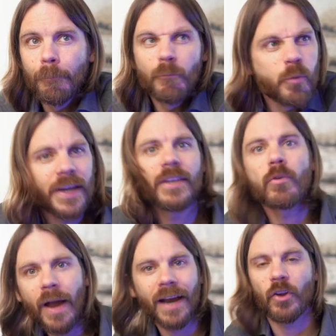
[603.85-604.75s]

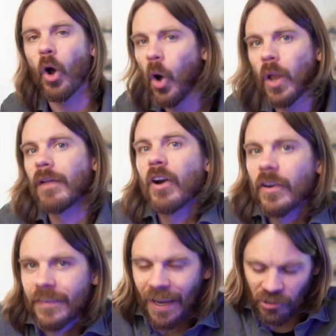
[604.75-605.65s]
redirect all of
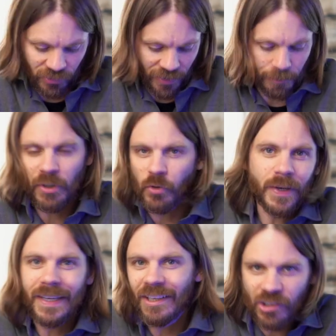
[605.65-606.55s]
our tension
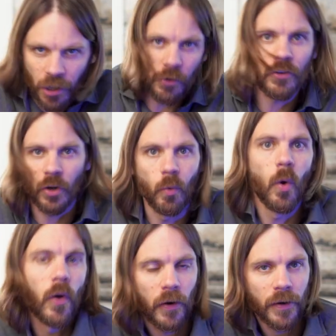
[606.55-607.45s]
between each other
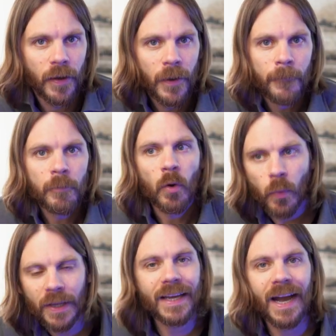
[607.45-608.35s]
toward,
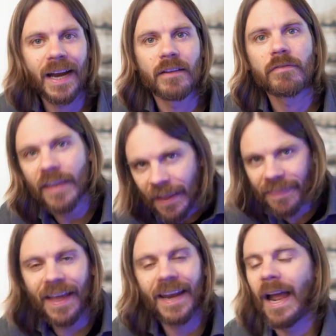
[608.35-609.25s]
we kind of
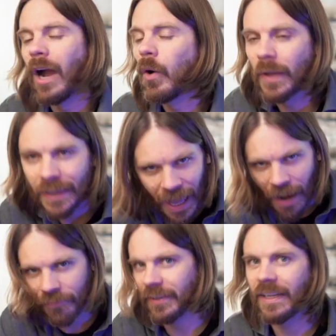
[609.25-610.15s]
let that out, we
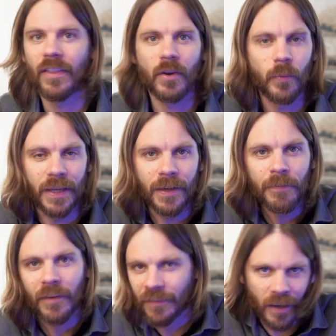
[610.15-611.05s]
laugh together, we
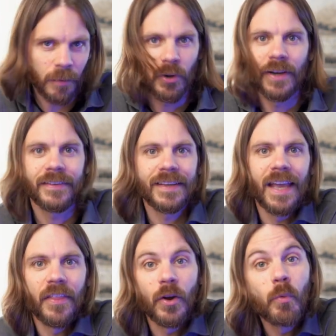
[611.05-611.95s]
celebrate
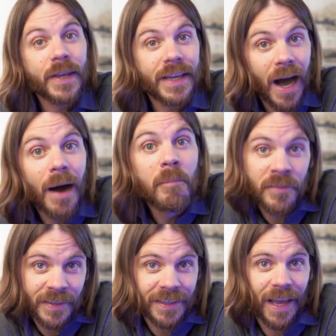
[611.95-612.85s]
together, we
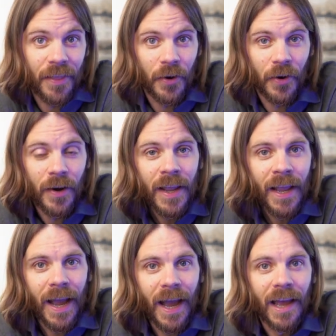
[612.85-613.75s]
come together
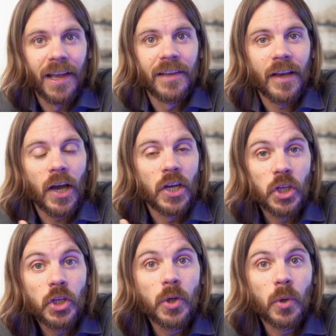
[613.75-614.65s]
as a
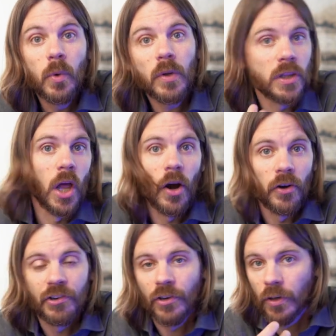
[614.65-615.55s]
new,
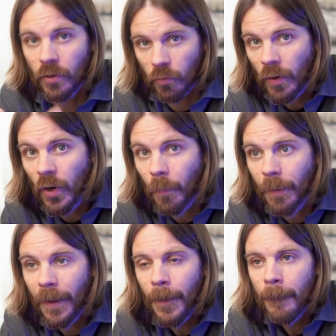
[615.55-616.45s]
larger group.